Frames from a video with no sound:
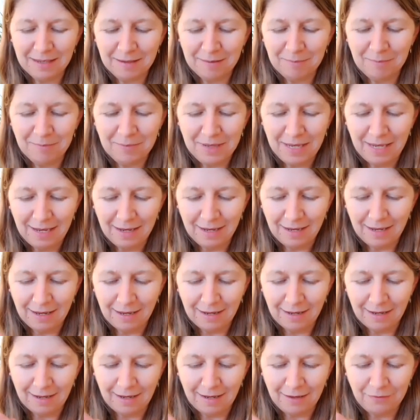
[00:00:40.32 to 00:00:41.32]
But
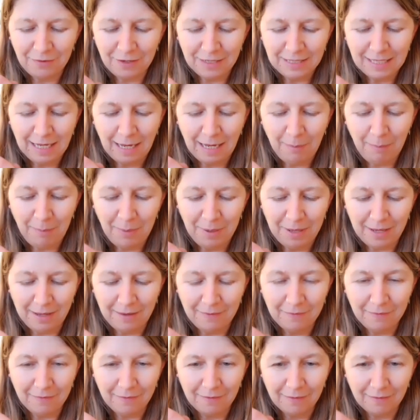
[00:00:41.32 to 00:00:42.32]
if I tap it,
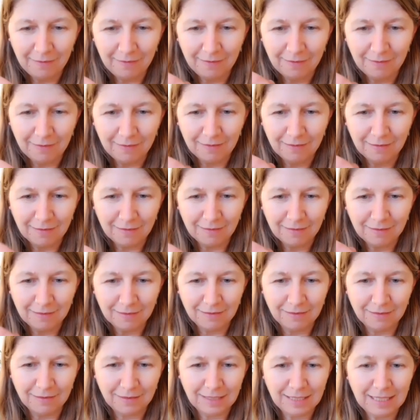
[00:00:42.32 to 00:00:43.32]

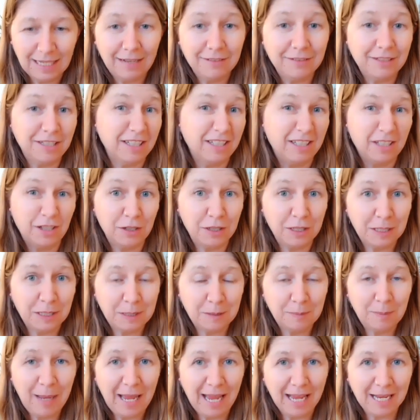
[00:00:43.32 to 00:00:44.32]
it sounds as you'd
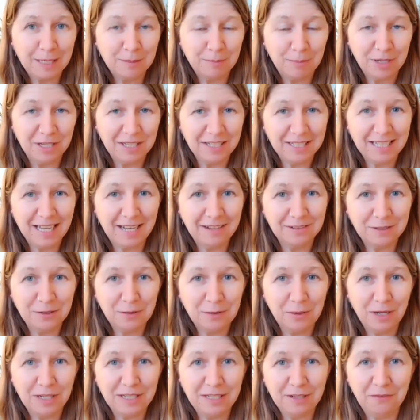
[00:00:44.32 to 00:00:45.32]
expect, but it sounds
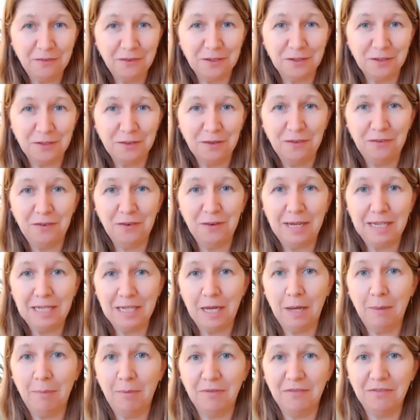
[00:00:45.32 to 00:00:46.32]
quite different to if you had a
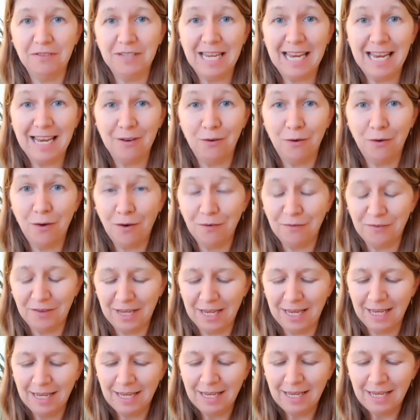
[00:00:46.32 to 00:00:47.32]
cup of tea or
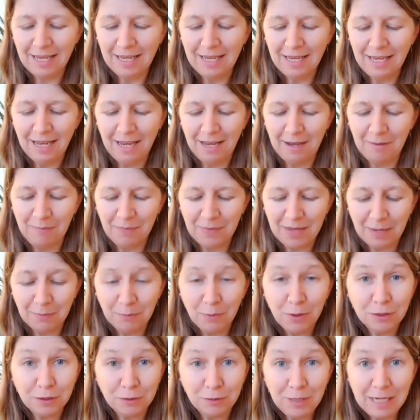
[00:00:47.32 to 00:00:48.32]
coffee. And
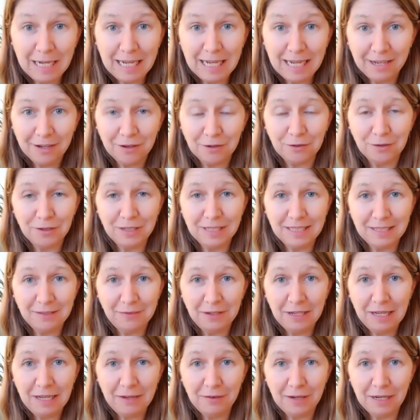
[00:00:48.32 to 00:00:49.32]
what's really cool is if
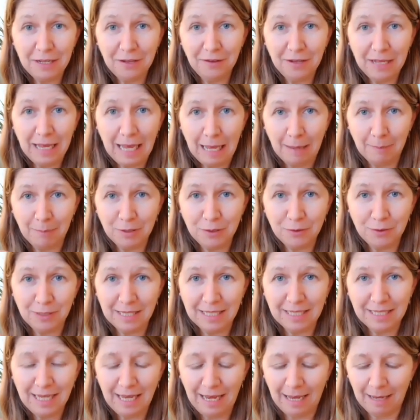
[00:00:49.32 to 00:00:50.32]
you leave a little gap between
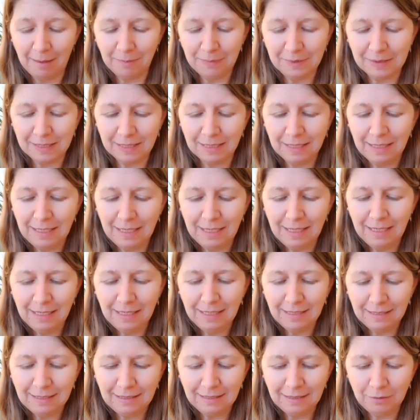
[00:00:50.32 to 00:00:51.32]
the taps,
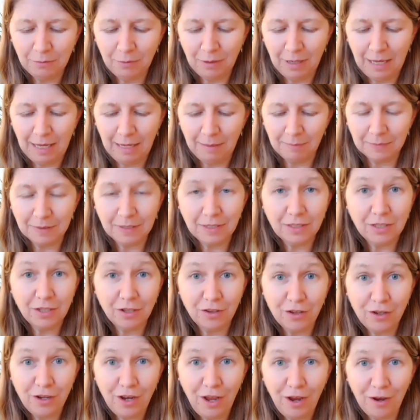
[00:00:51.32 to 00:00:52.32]
listen to what happens to
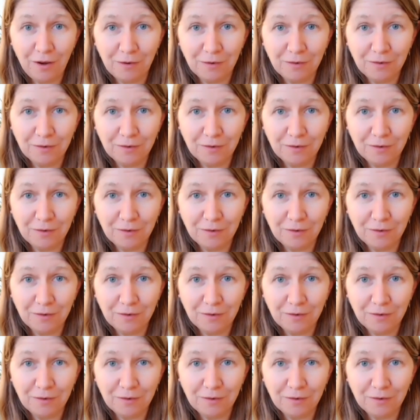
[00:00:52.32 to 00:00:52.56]
the note.